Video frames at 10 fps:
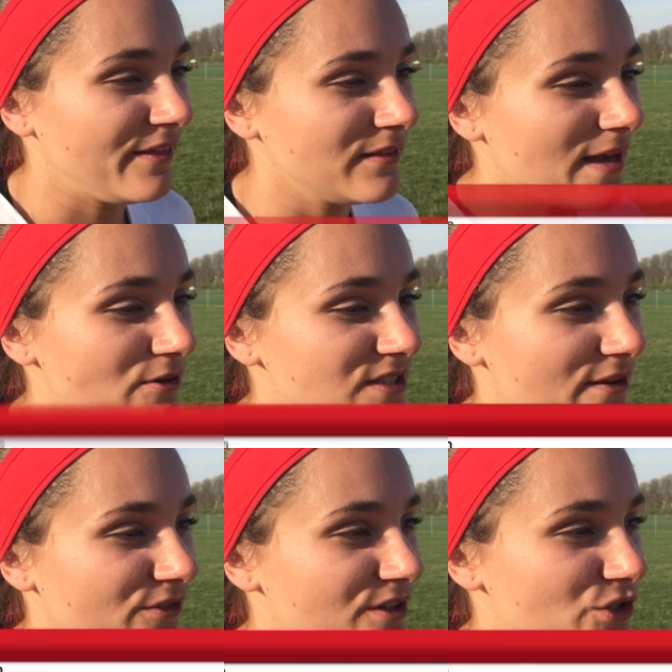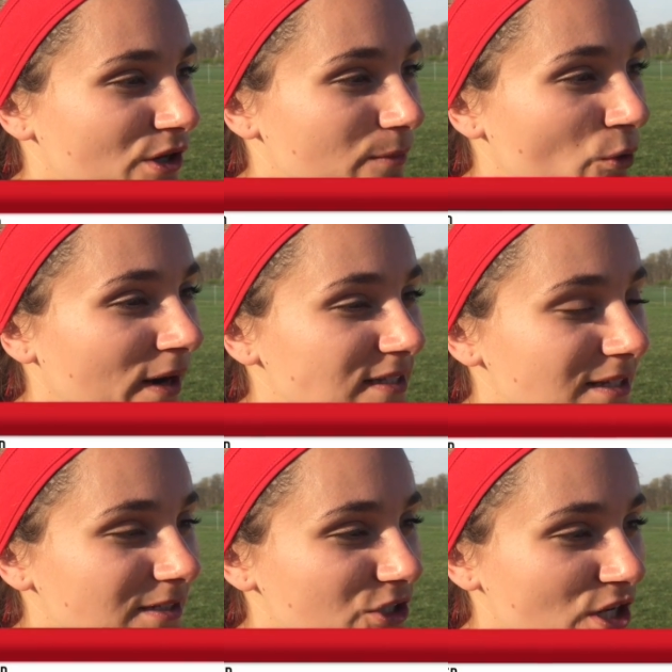I think that was definitely the turning point. I
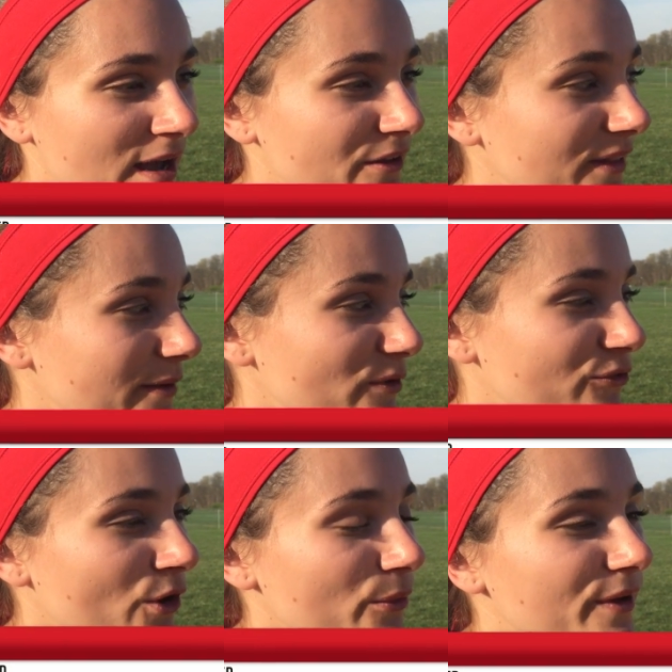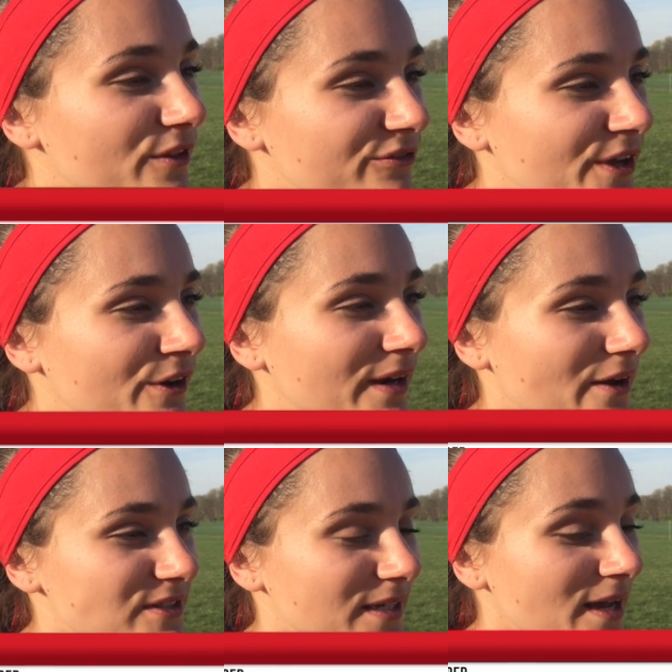said to Shiloh, like, before we were in the field,
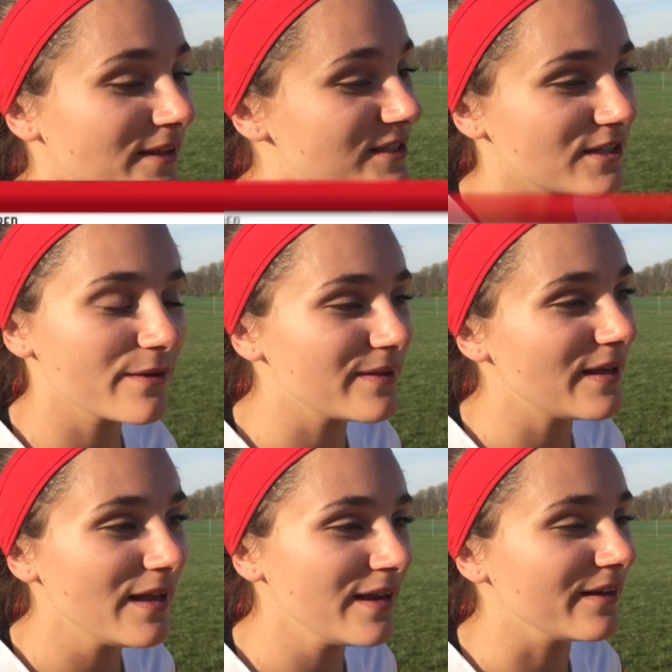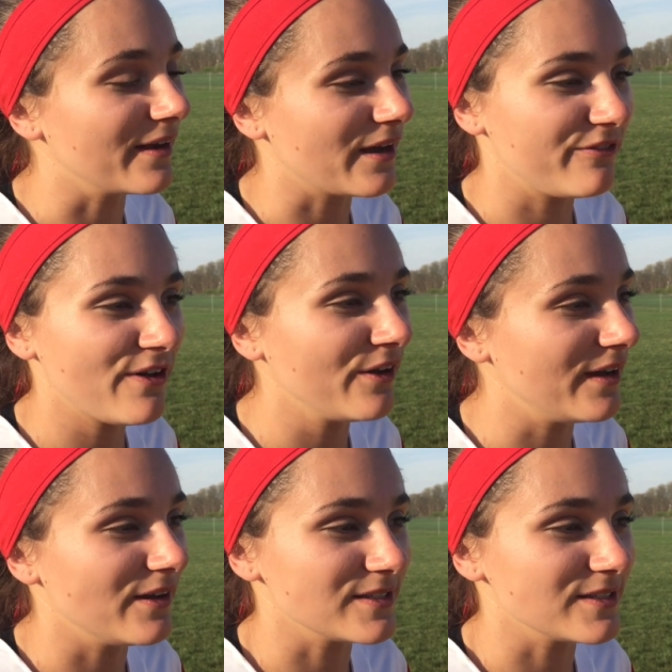I was like, this is going to be the inning. Like, I felt it.